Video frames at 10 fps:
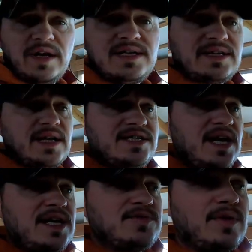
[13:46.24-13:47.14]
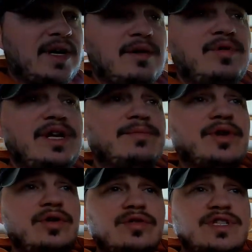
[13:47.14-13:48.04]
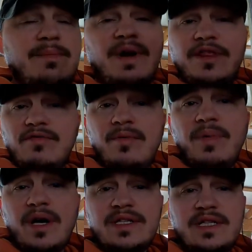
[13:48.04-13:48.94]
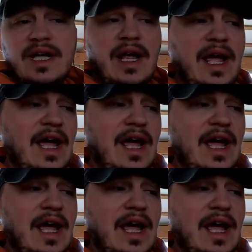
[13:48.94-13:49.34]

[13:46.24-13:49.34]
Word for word: not going to take that chance. We're not going to breed him to girls that might throw bucks that